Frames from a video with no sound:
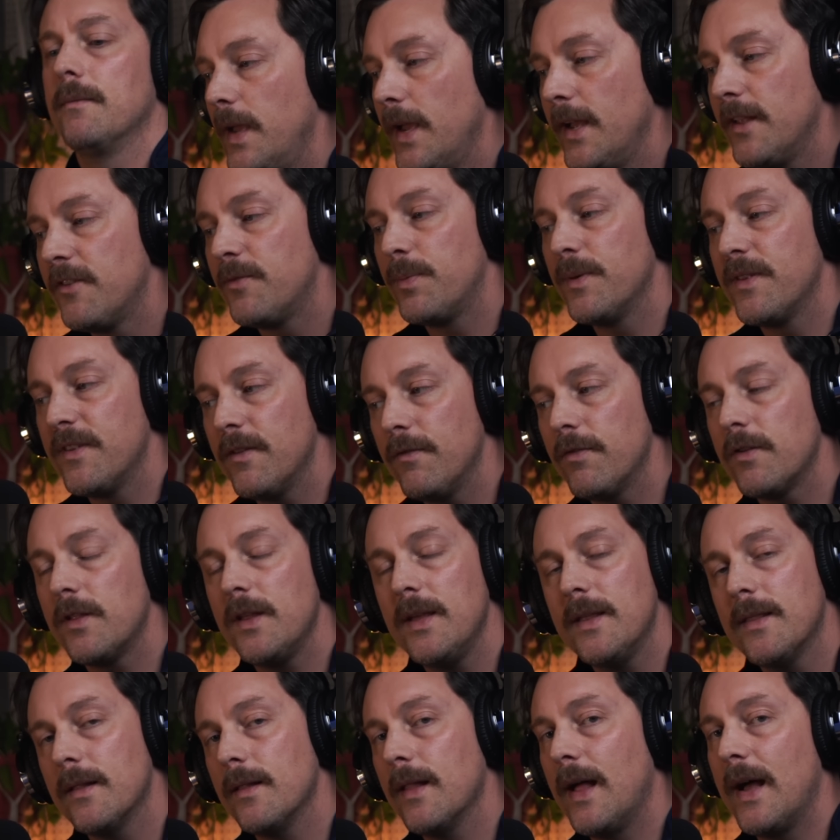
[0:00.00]
And specifically
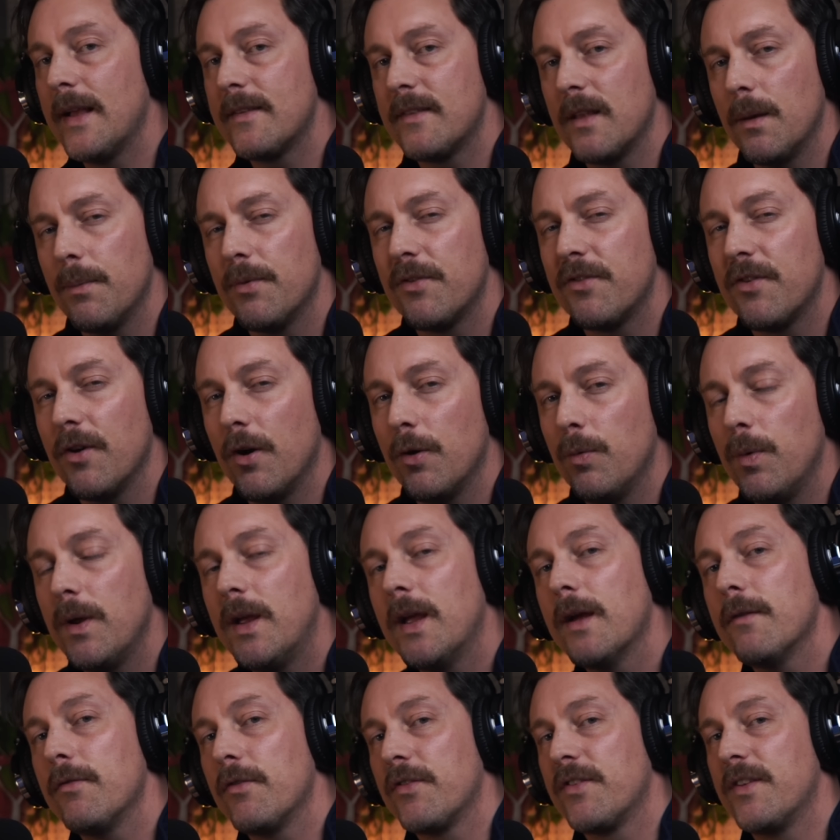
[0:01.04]
in the last episode, we
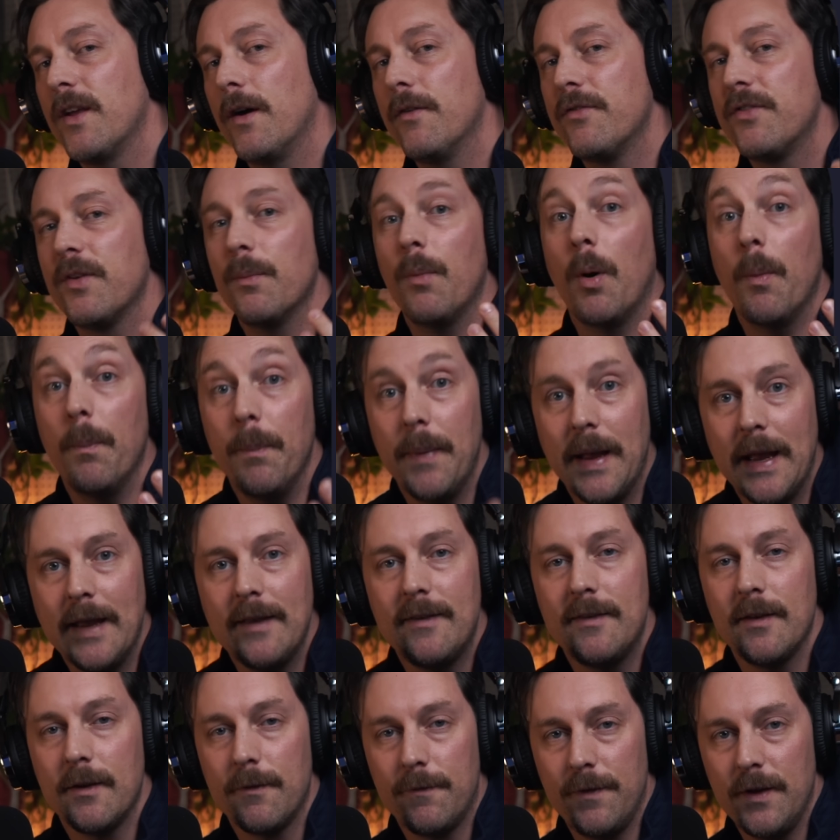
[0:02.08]
gave ourselves some
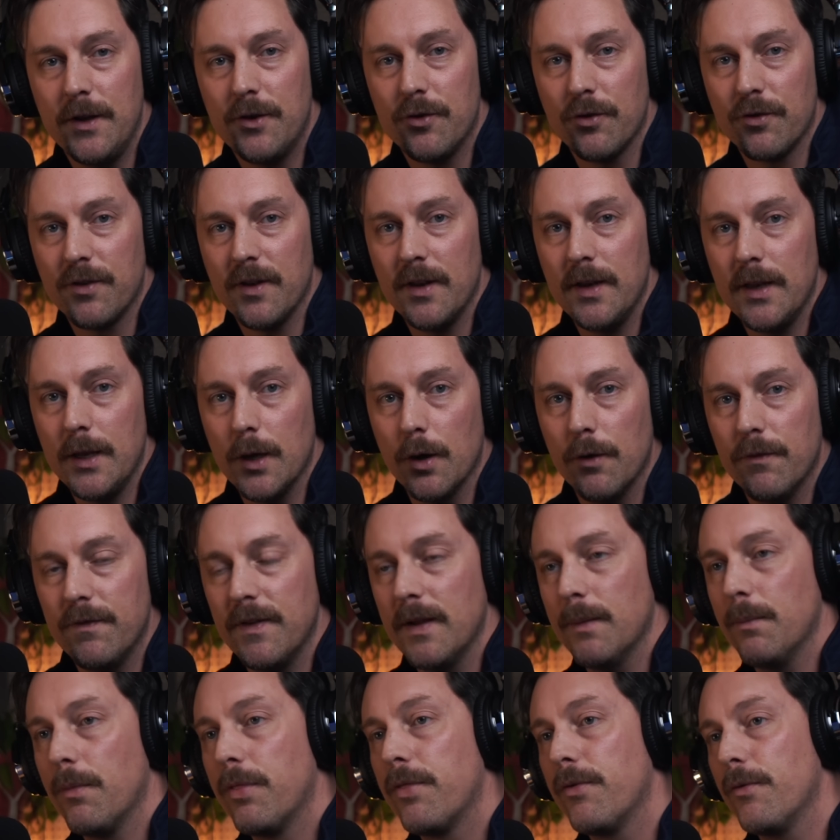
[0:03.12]
amazing features in
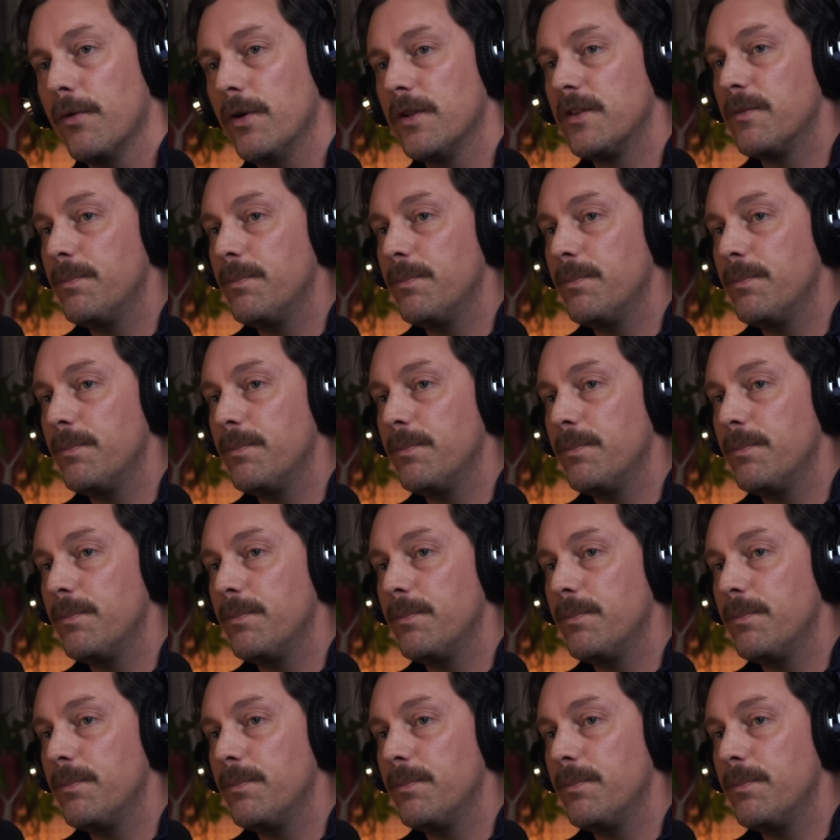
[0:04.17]
NeoVim through its